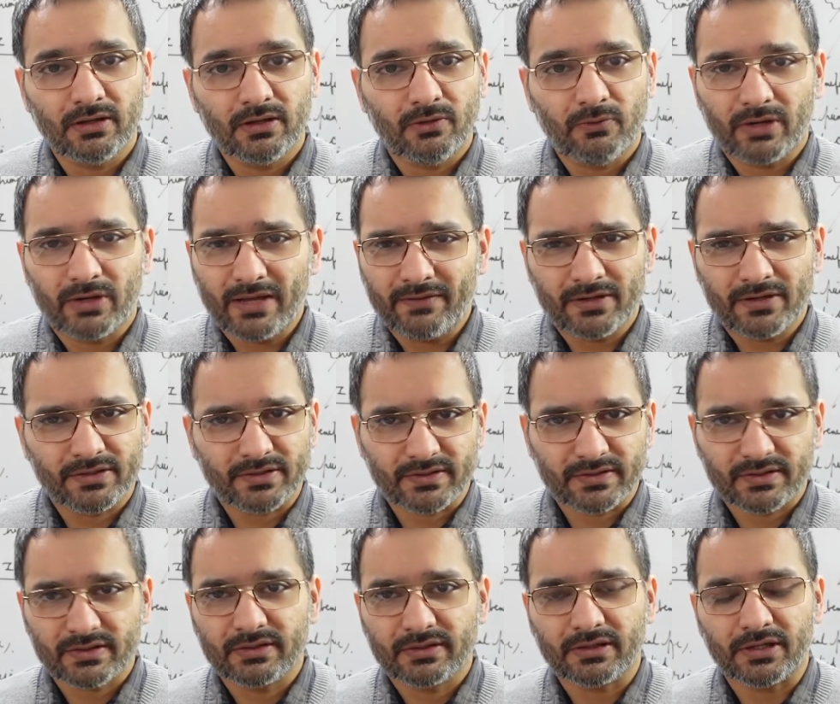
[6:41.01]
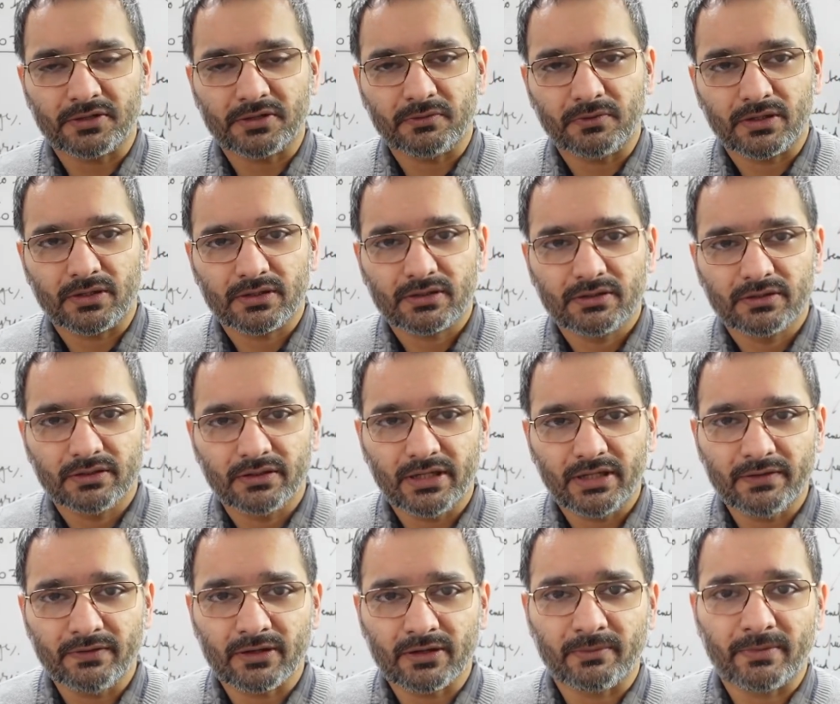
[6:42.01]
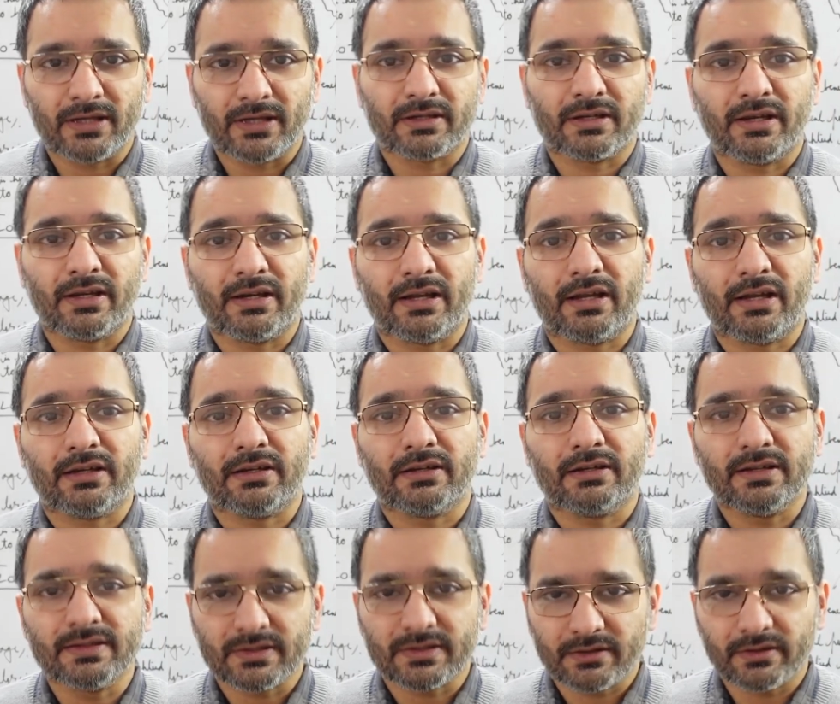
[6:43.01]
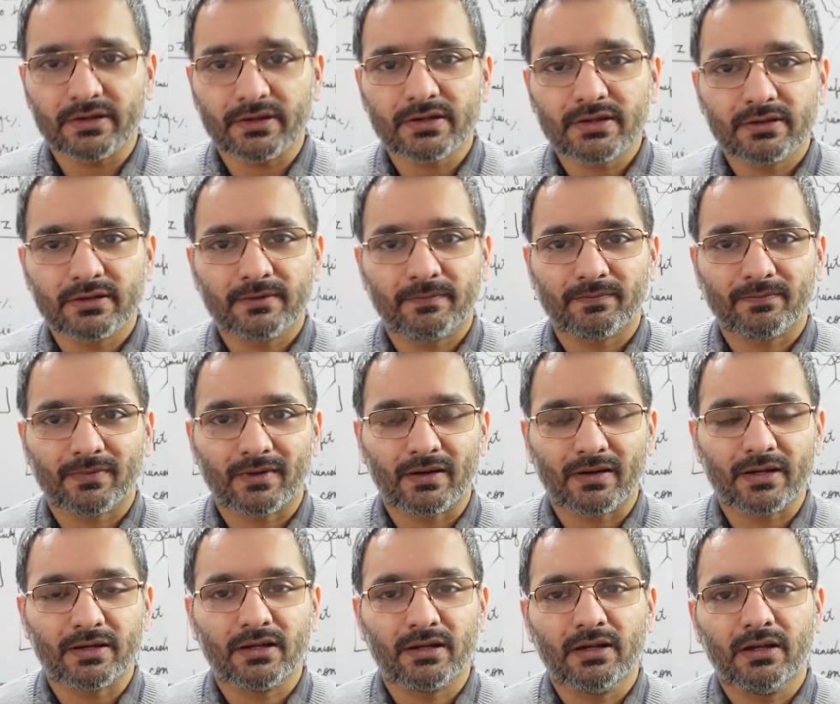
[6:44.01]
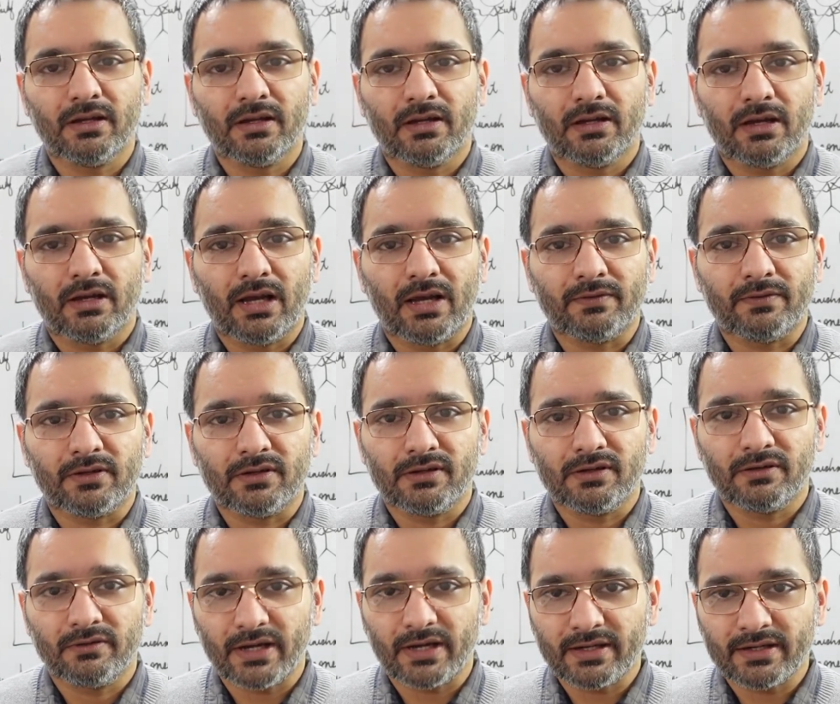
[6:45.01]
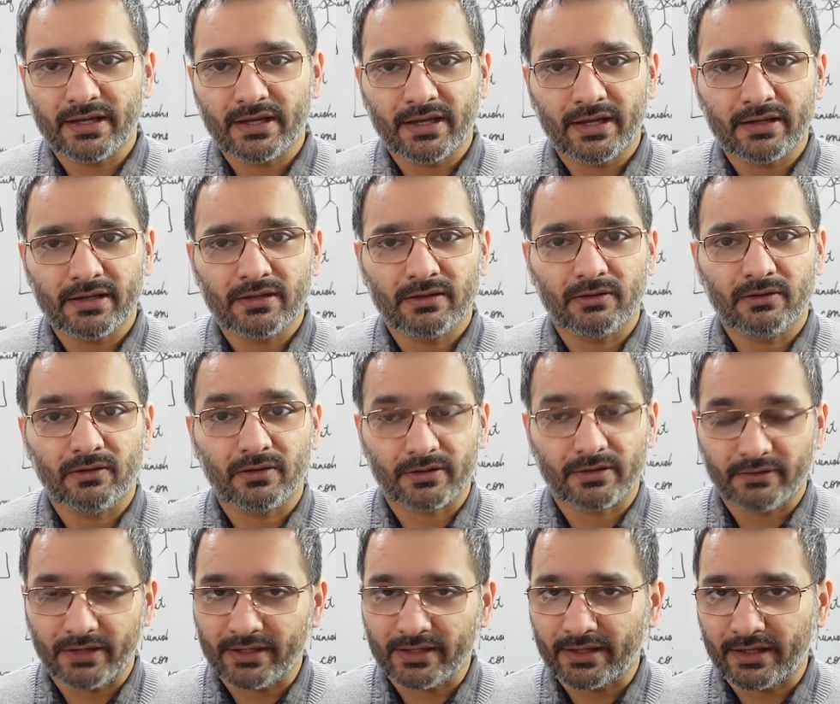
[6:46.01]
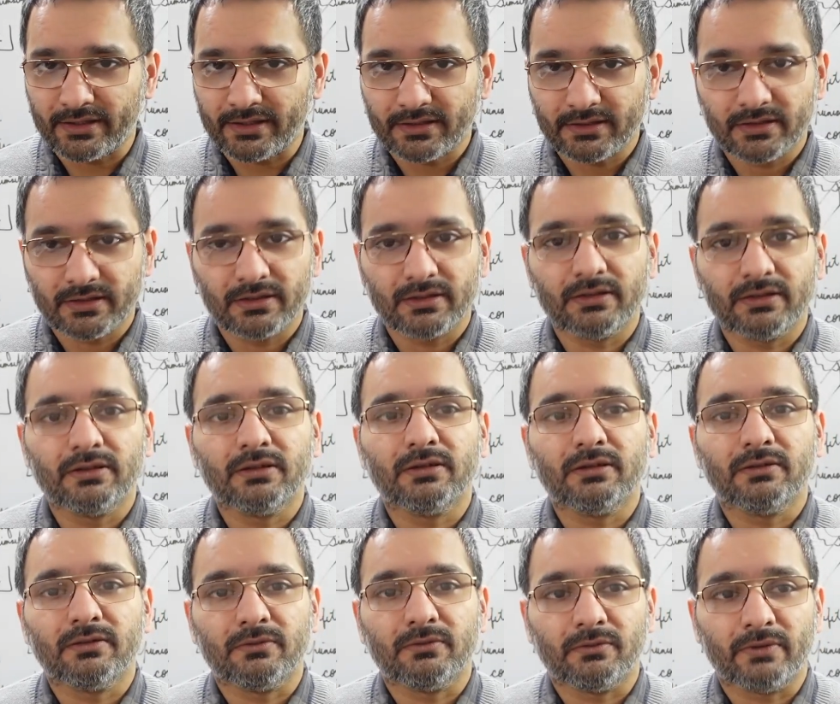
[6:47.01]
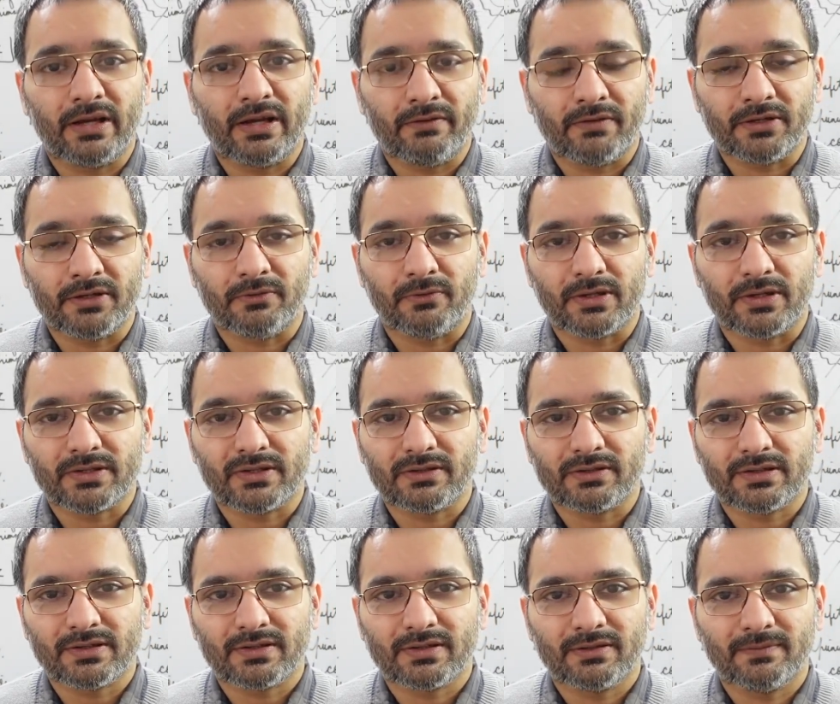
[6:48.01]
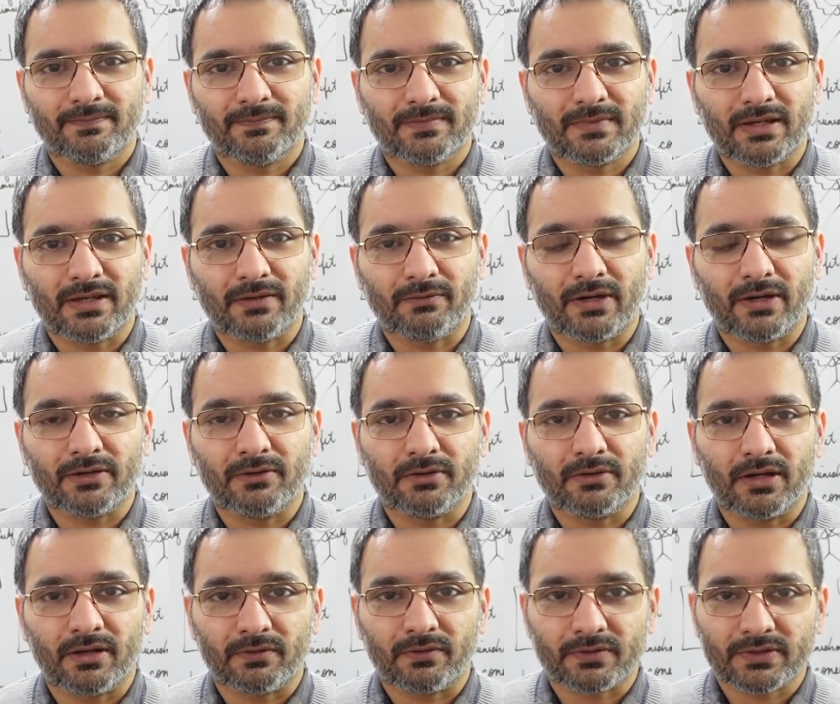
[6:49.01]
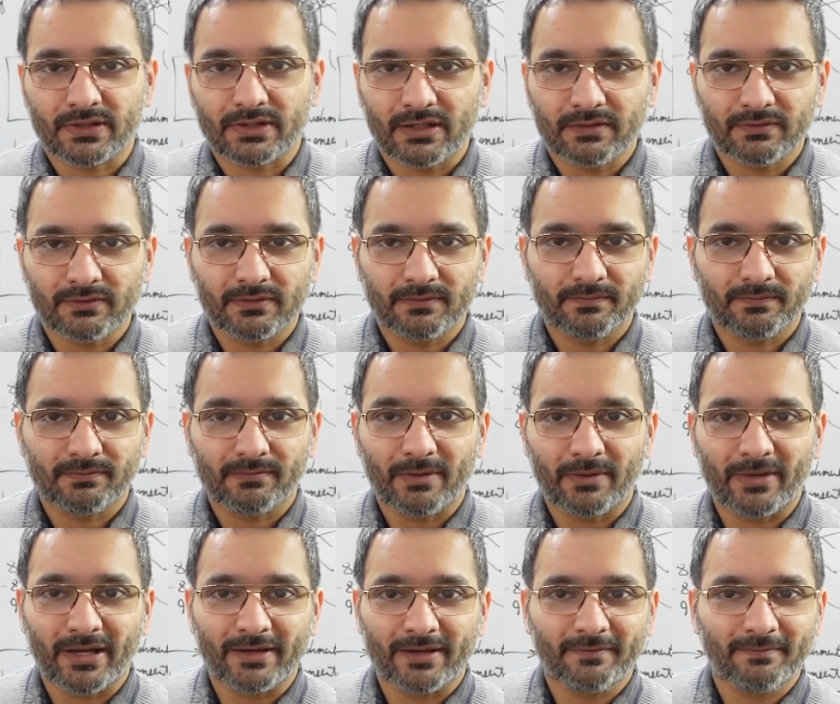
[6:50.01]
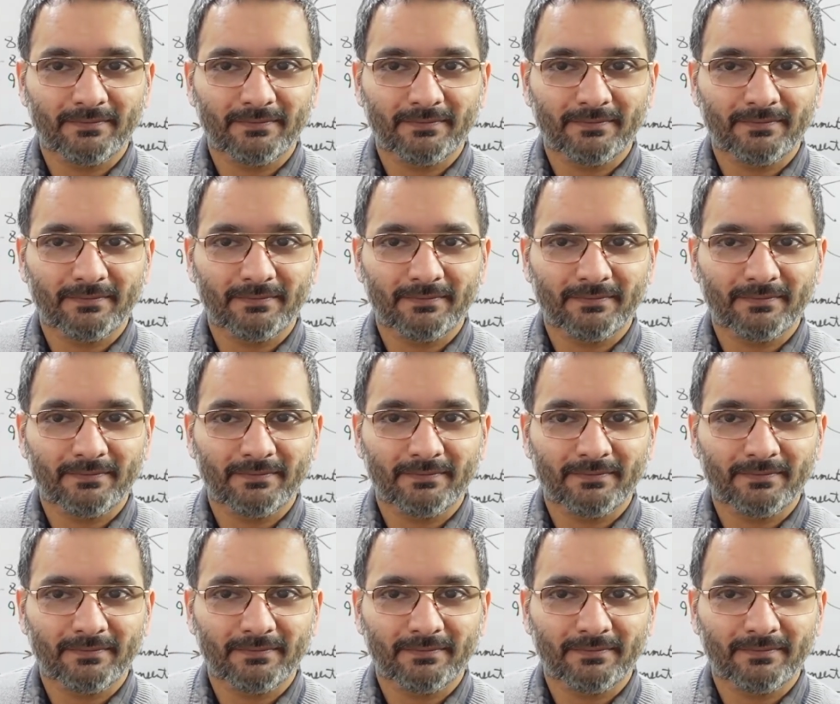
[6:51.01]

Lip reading: Whatever it is that you want, leave a comment and I'll consider it, right? Have a great day ahead or a great night whenever you're watching this. Take very good care of yourself. Bye-bye.